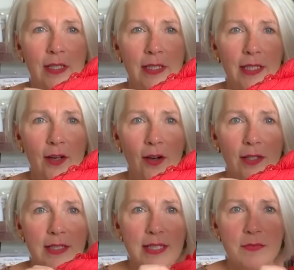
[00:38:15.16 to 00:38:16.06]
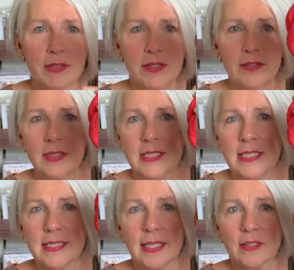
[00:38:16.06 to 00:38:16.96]
the yarns with the
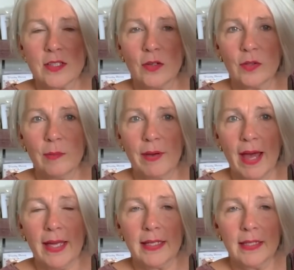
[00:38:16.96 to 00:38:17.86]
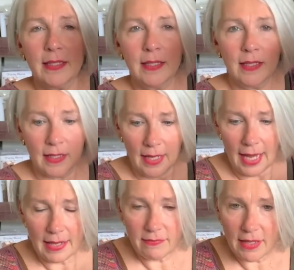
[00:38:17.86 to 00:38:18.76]
details on the back.
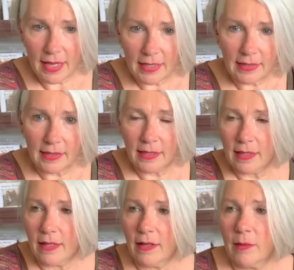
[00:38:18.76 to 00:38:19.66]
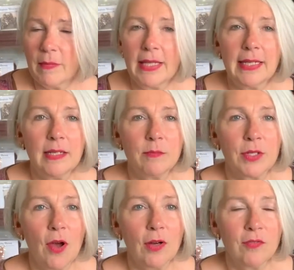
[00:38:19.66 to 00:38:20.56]
And then at Edinburgh
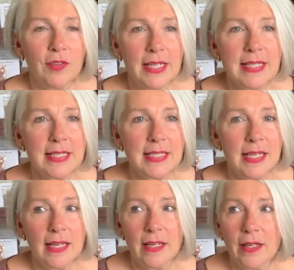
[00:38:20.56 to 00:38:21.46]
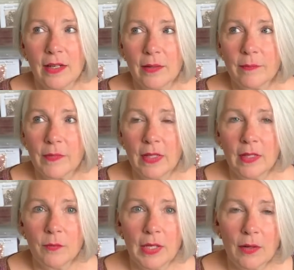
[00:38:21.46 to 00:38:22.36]
Yarn Fest, when
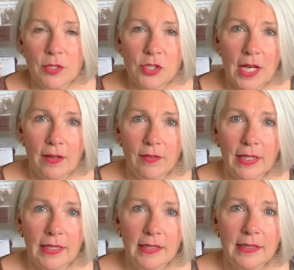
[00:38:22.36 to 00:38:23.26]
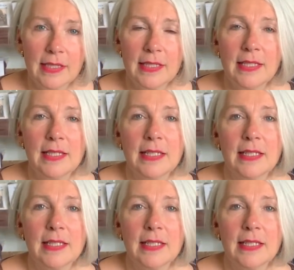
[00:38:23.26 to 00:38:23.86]
I was sharing the